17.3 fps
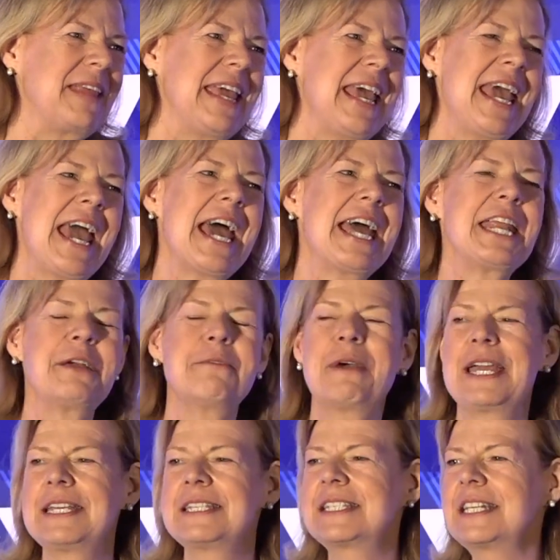
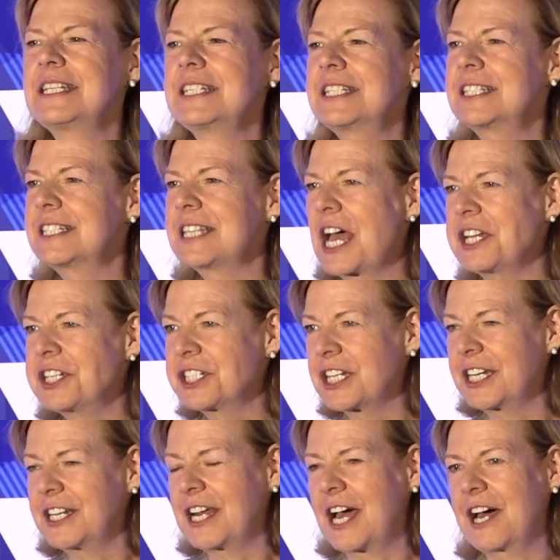anyways, it is such
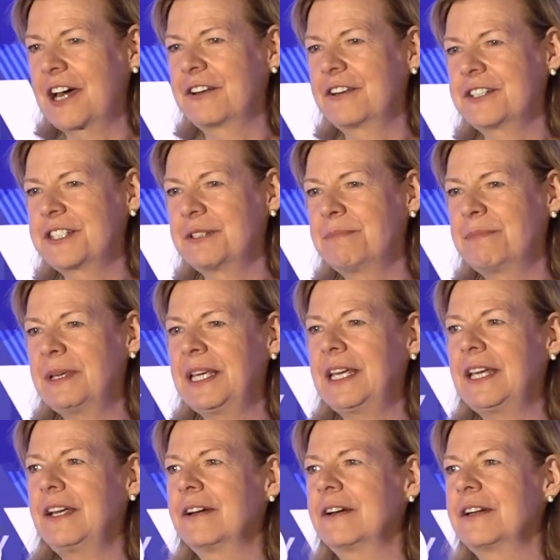an honor to be
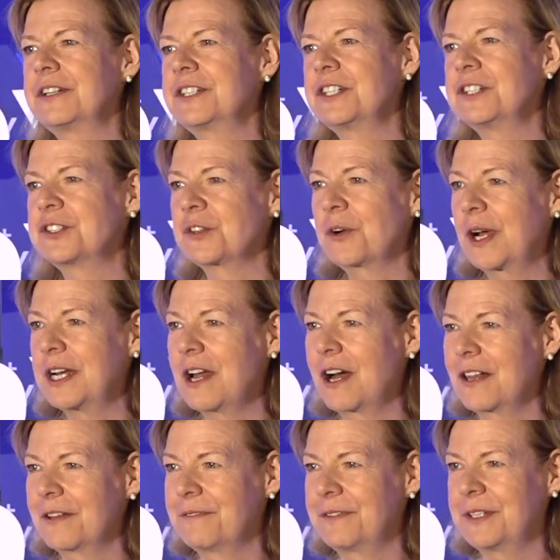here and to join
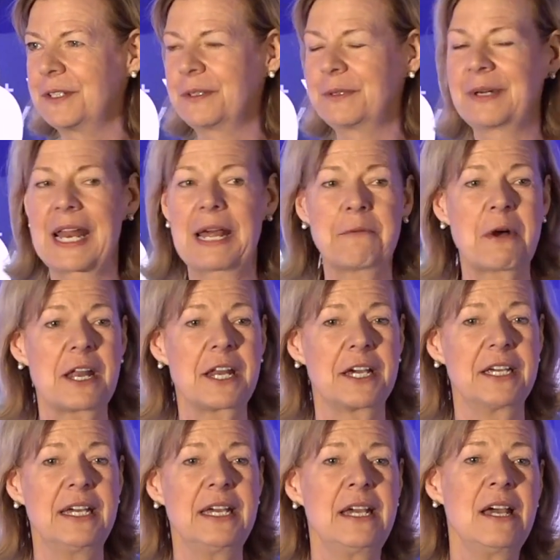all of you. And I want
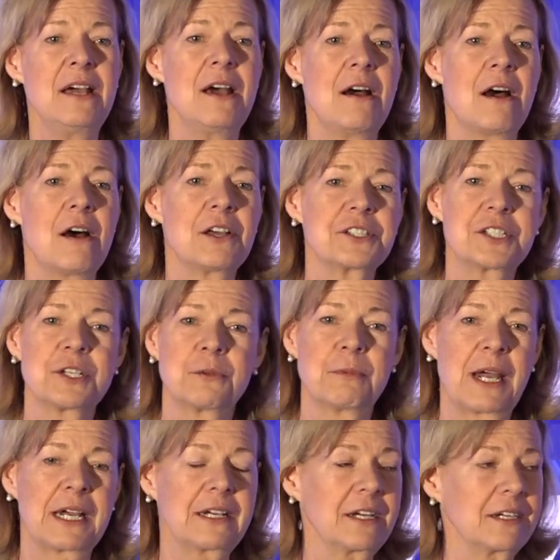to also
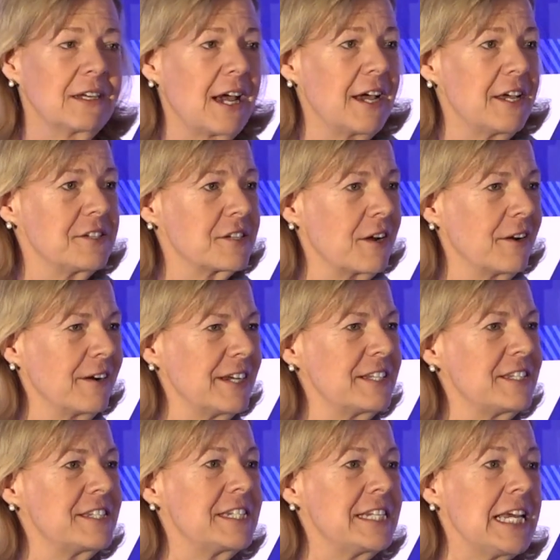recognize our
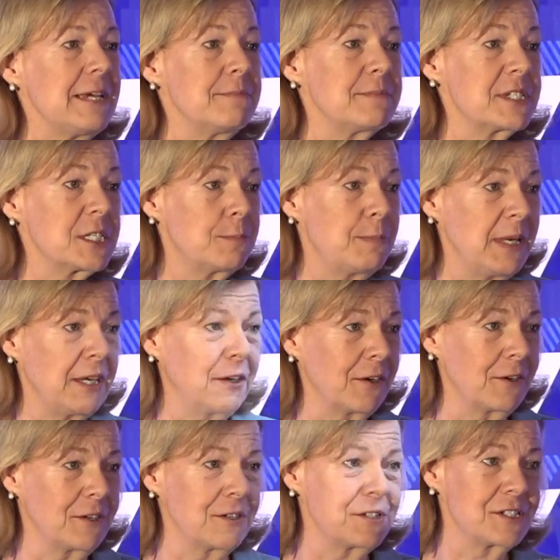esteemed
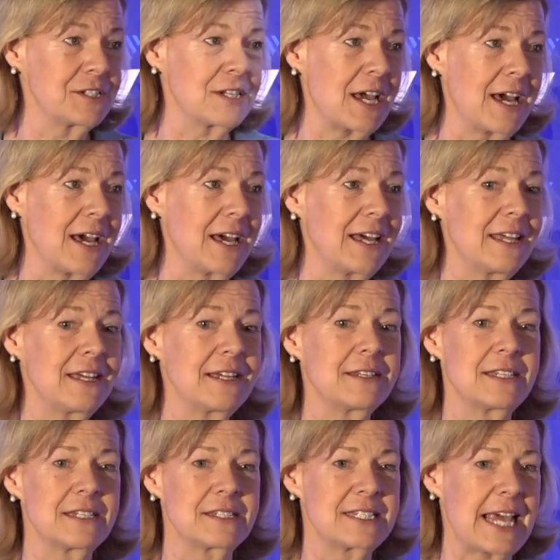speakers
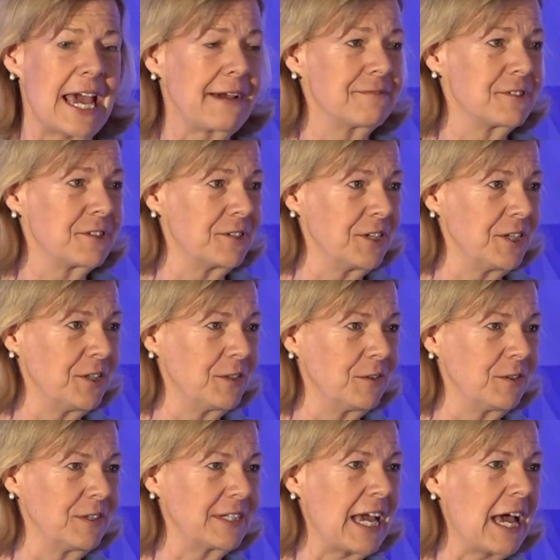this
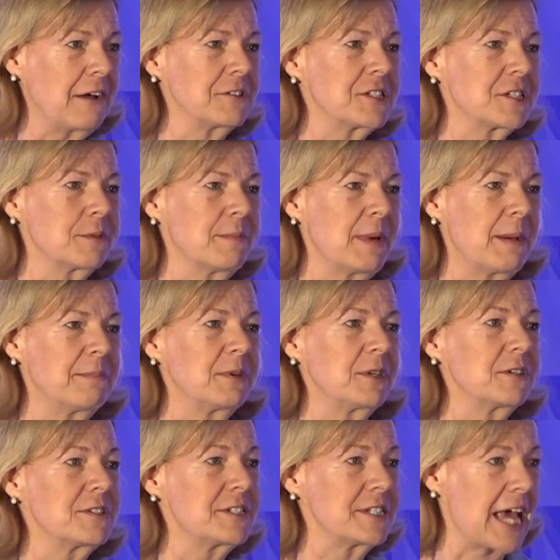afternoon, Council
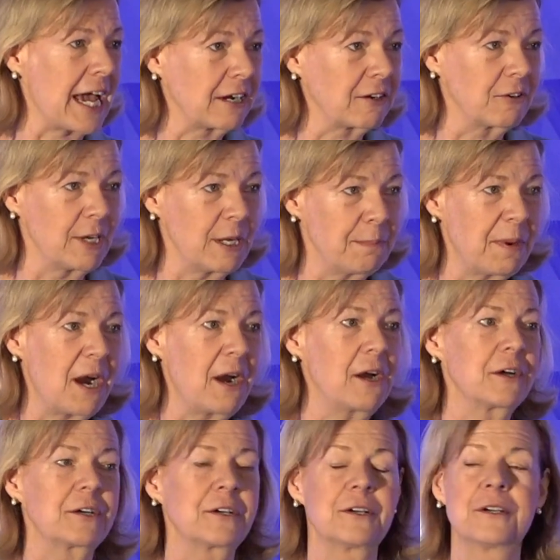Members Zachary
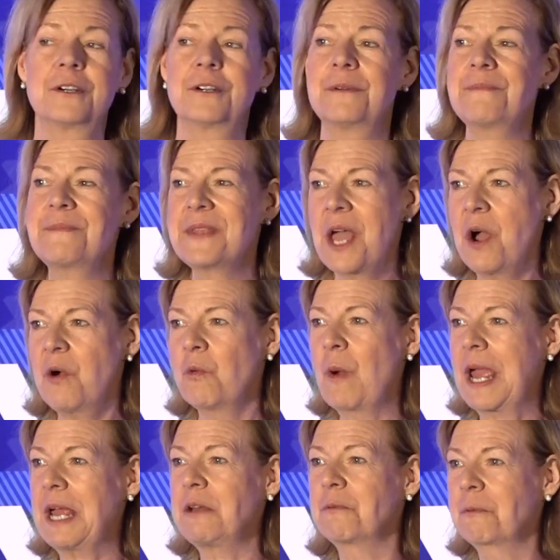Parker,
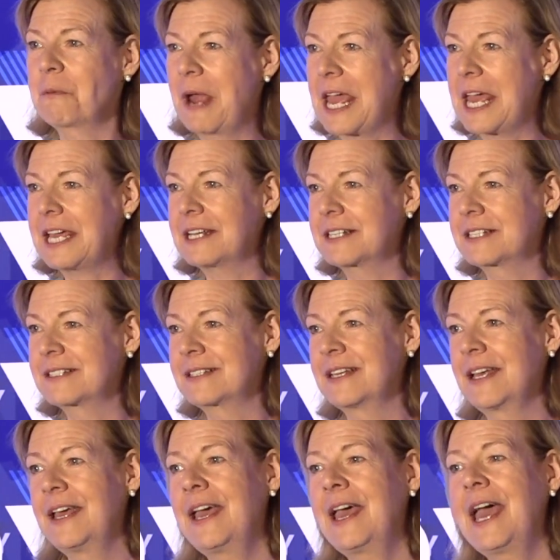Wade
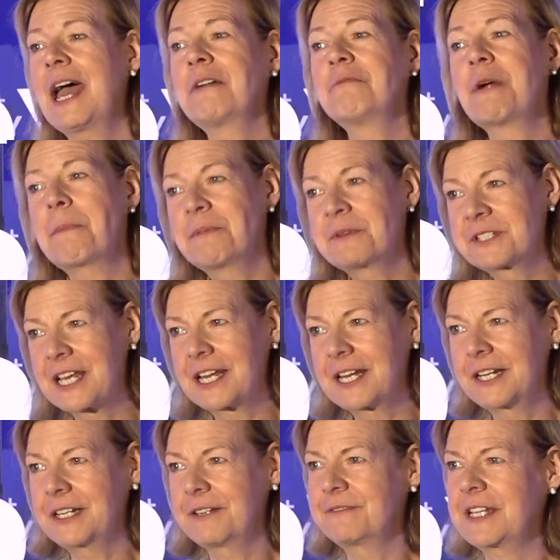Rakes, and
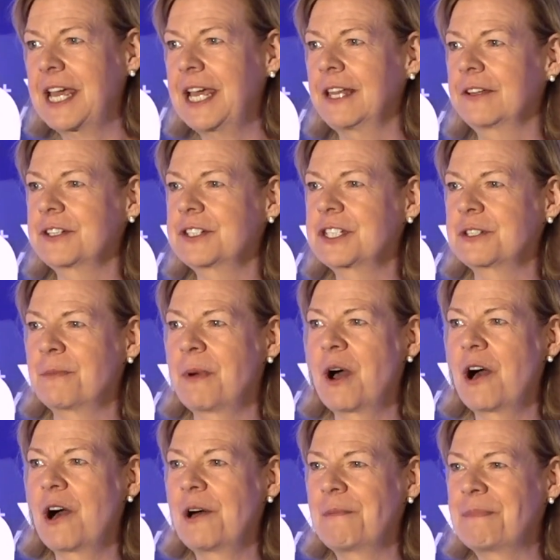Representative Taylor
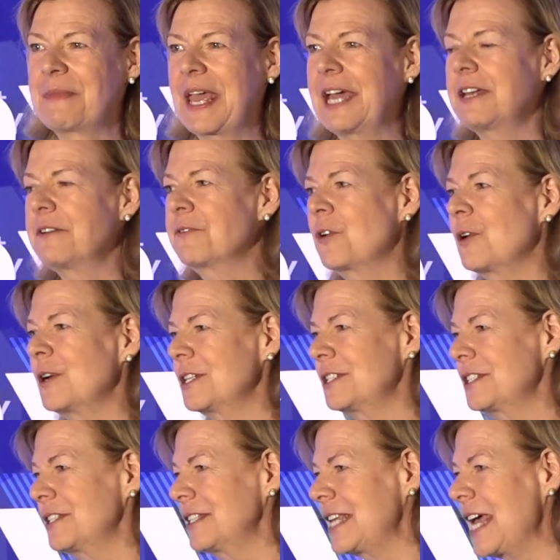Small. And of
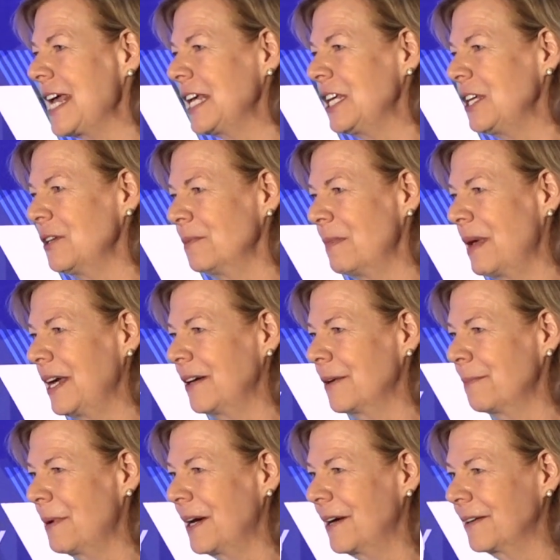course, thank you,
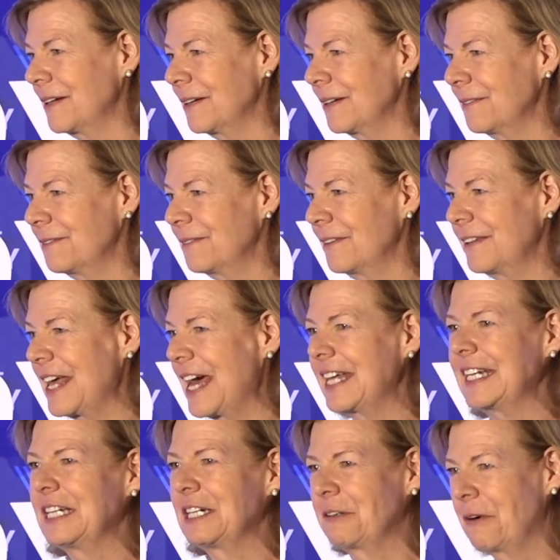Mayor Parker, for
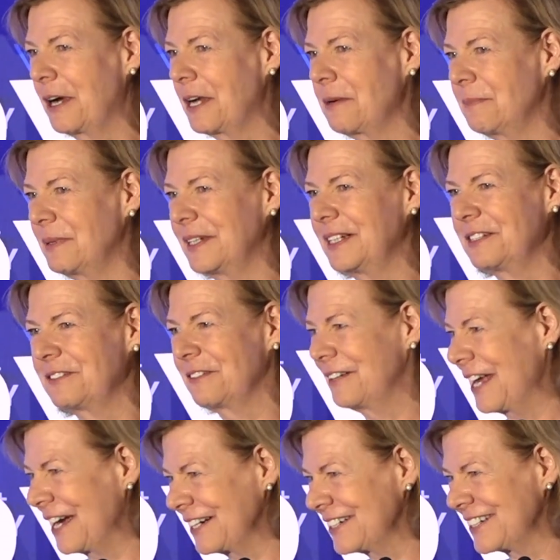that incredible
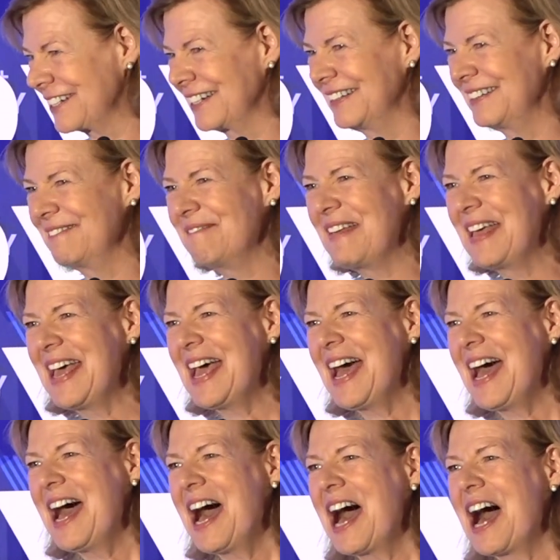introduction.
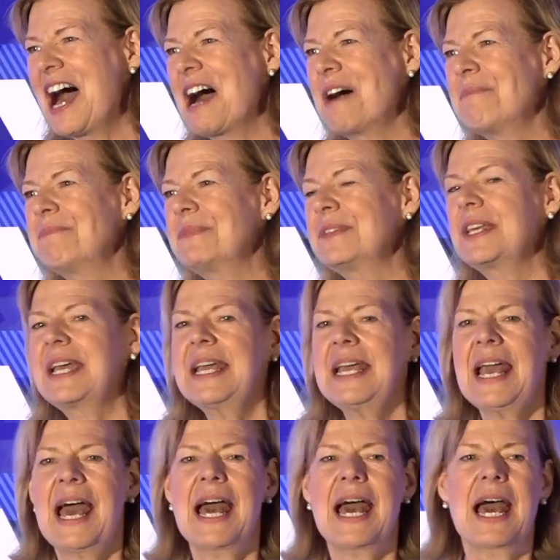
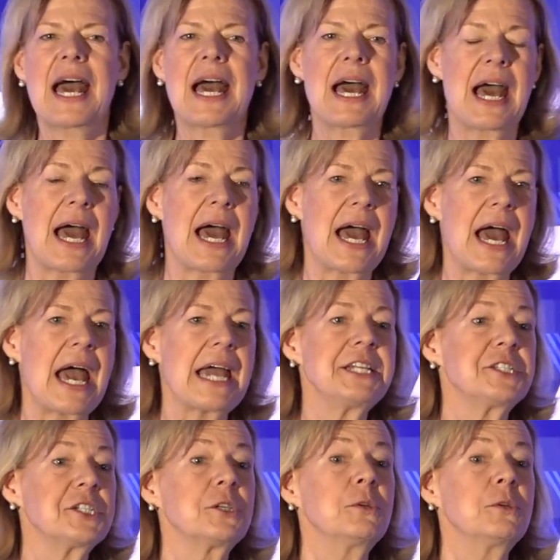I do